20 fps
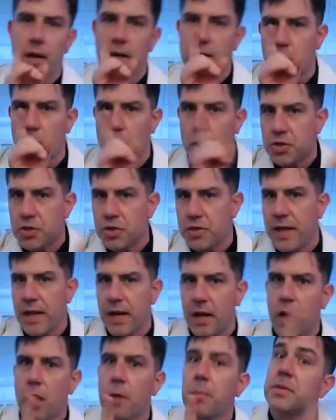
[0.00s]
I told you that
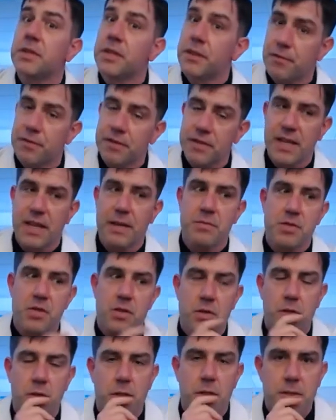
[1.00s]
a couple different times
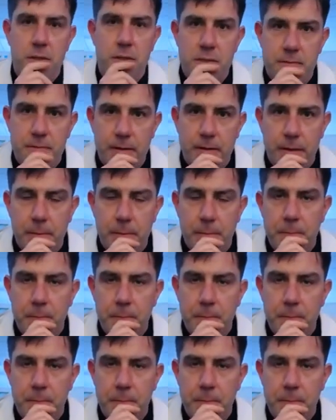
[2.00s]
earlier in this video.